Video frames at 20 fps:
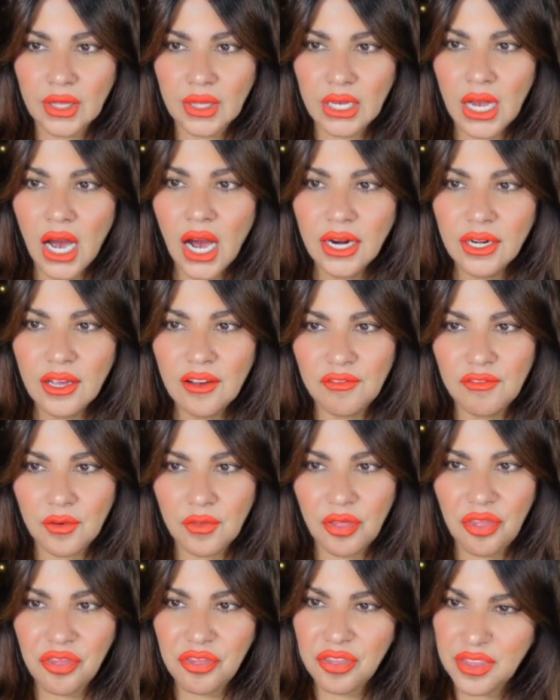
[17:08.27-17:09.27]
kind of
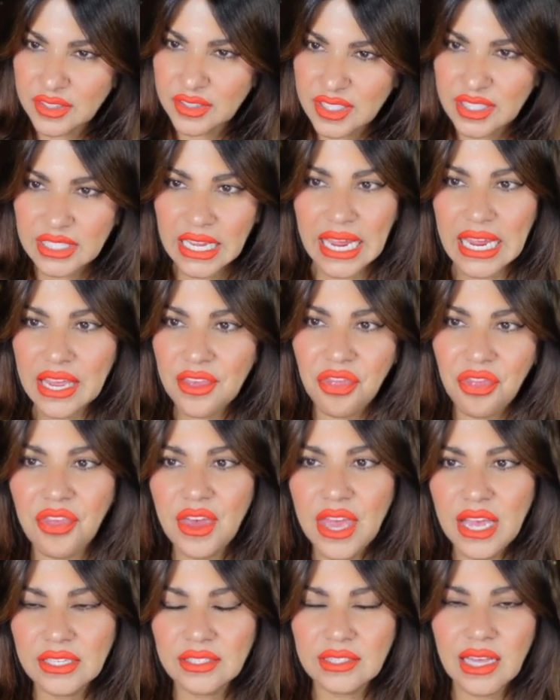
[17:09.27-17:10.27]
saying
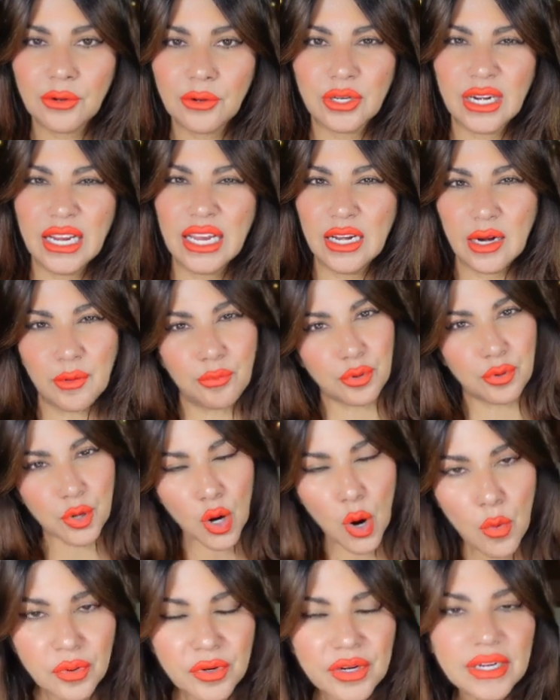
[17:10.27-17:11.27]
things that are
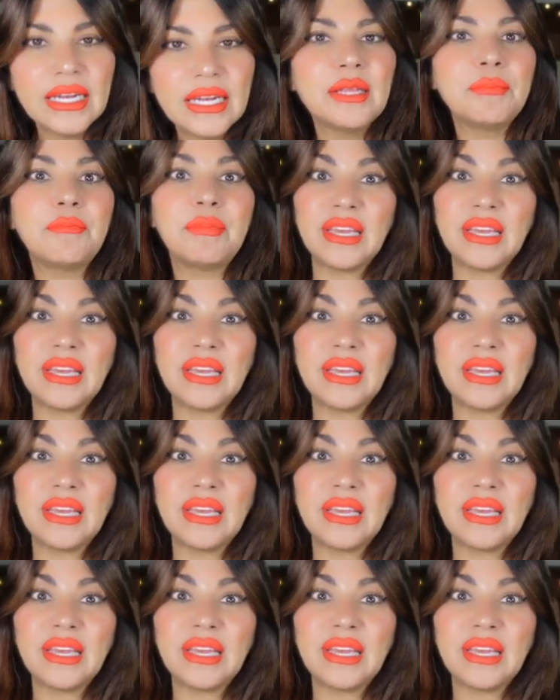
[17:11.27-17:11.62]
inappropriate,